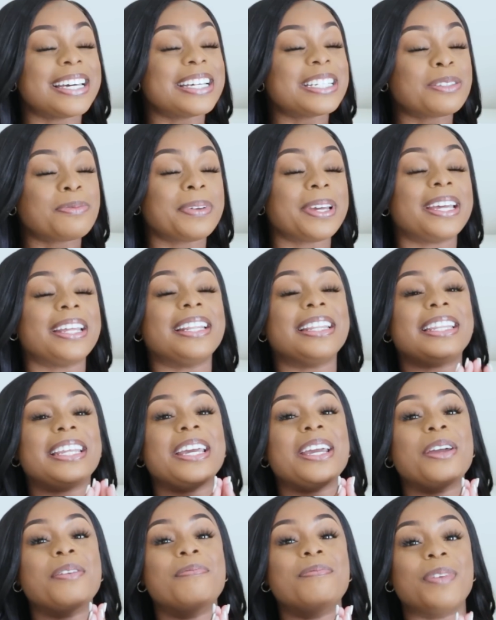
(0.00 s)
has been
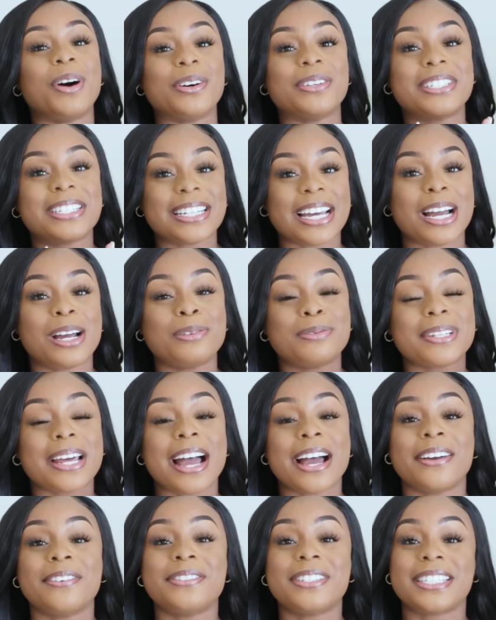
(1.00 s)
the most times
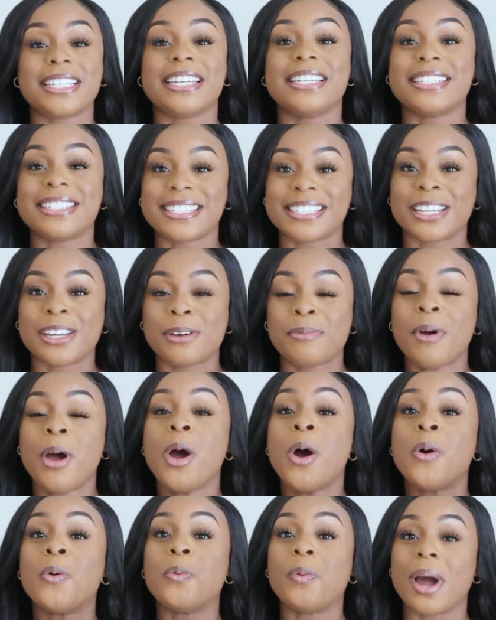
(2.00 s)
I've seen Sim
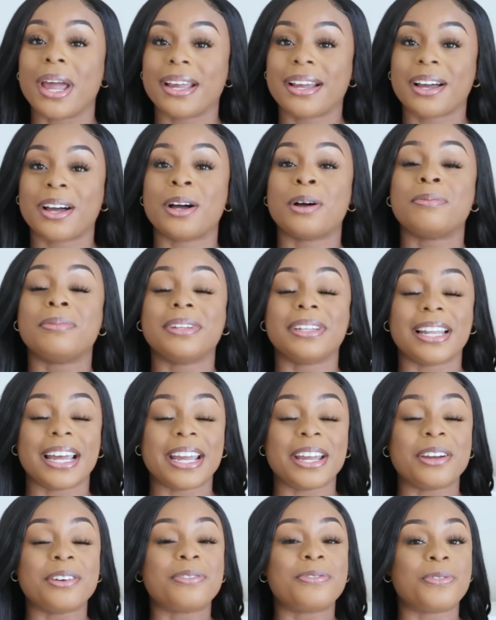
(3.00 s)
wake up
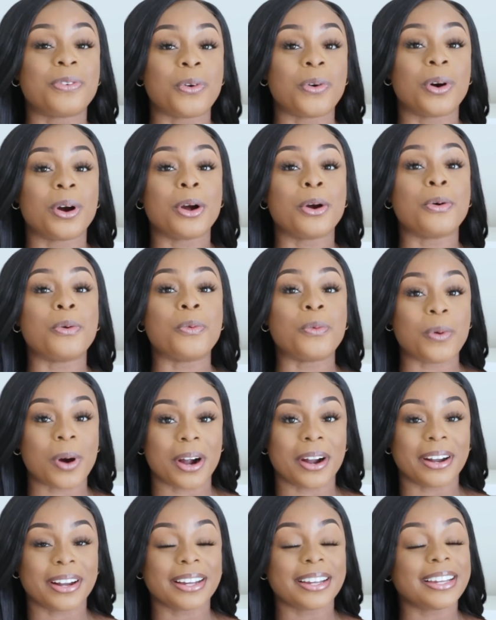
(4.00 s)
late for
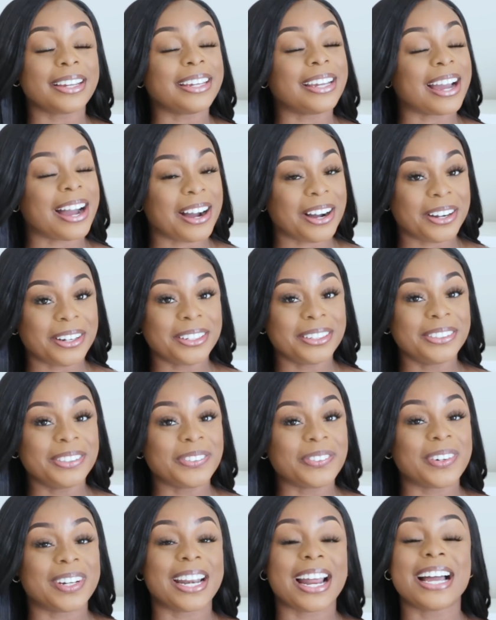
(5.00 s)
work. Y'all,
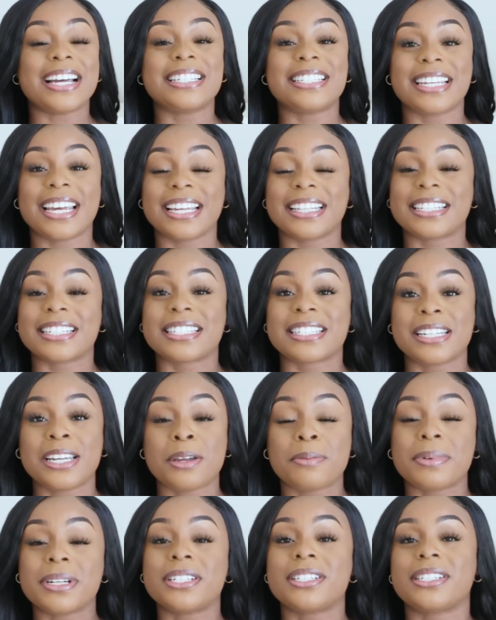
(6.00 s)
when I say the
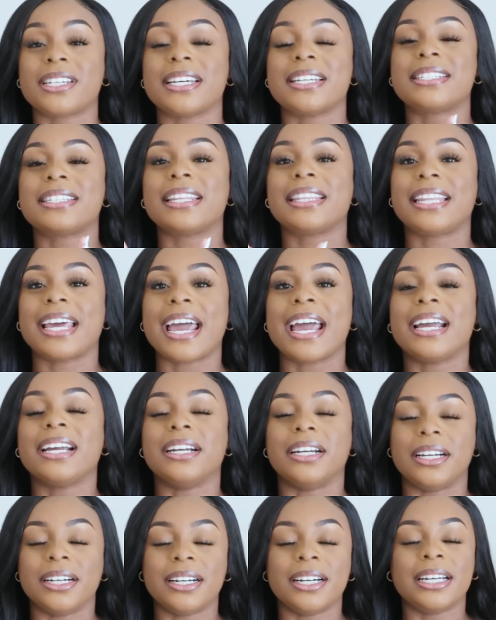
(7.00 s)
sleep is just
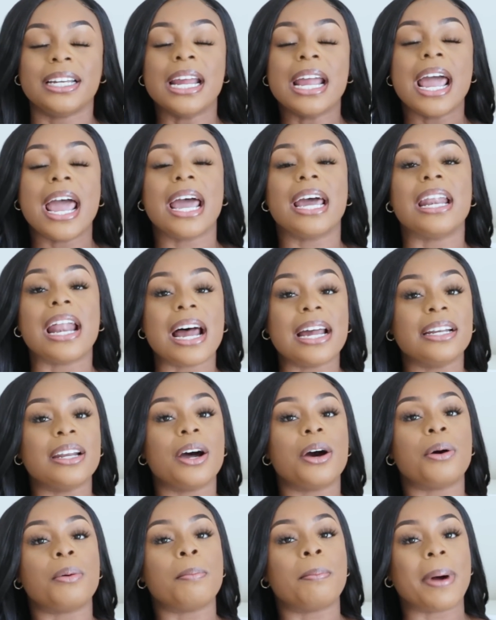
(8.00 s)
that good, and I
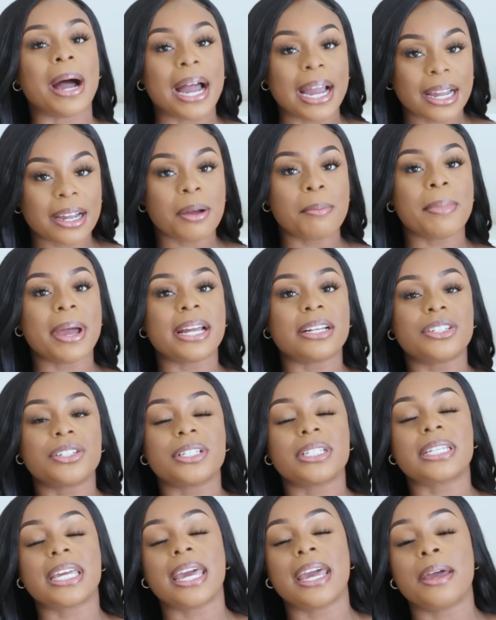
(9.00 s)
know buying a
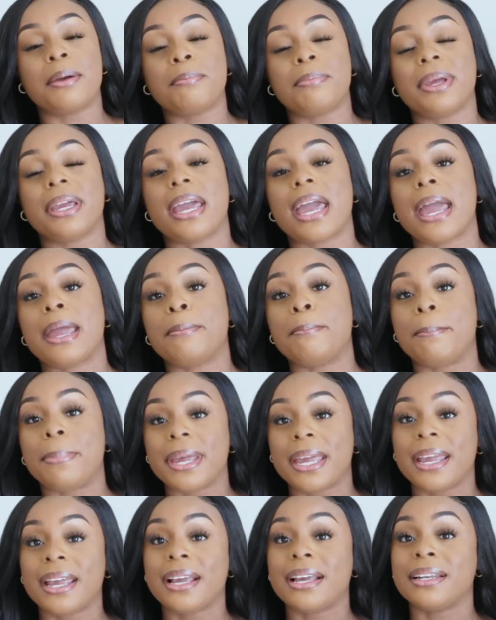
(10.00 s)
mattress can be a
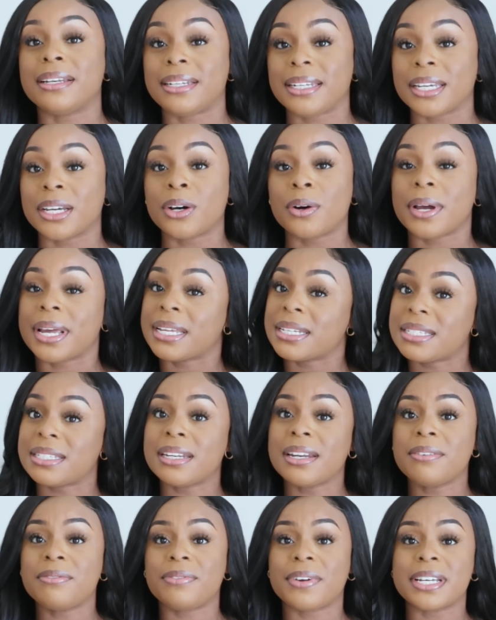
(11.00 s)
big deal. It's
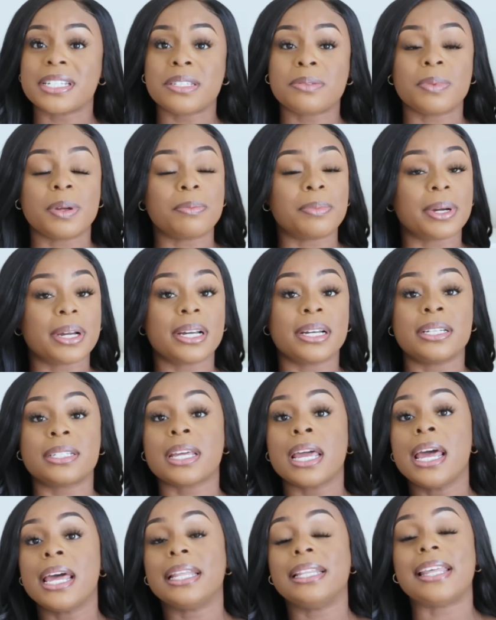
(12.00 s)
an investment because
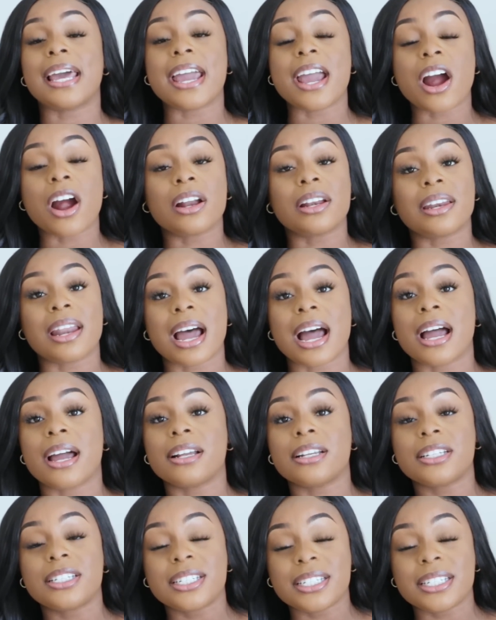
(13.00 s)
they are not